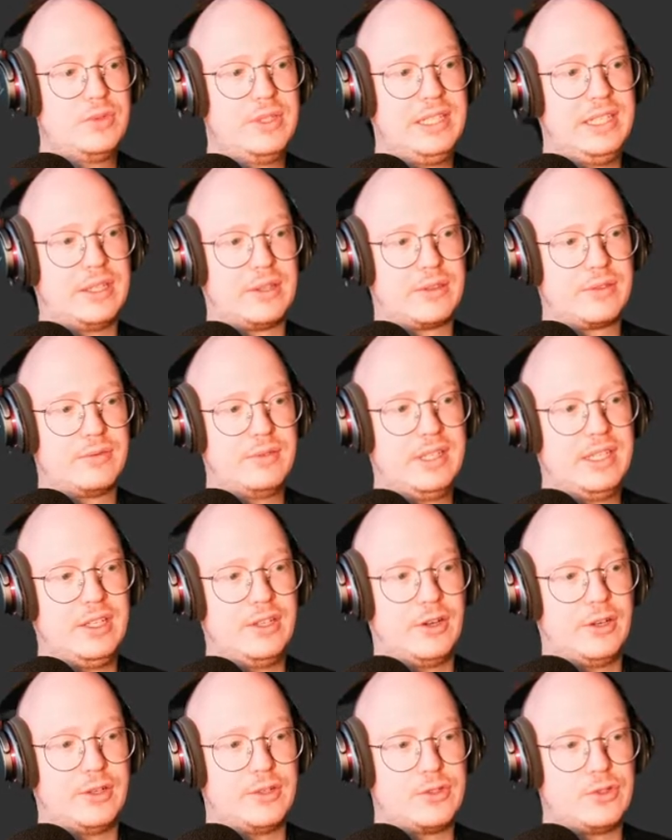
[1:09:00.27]
really a 3D
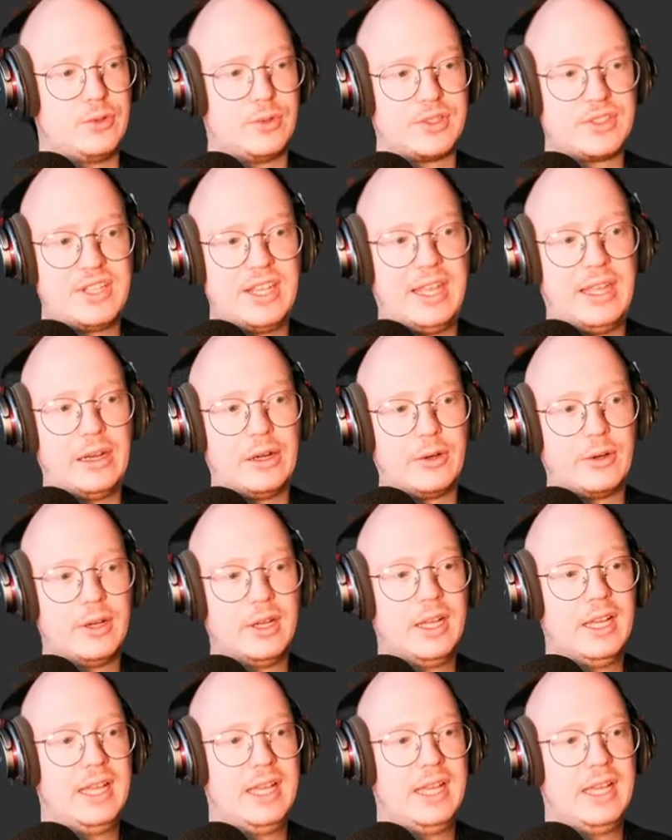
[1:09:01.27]
artist, you're a tailor.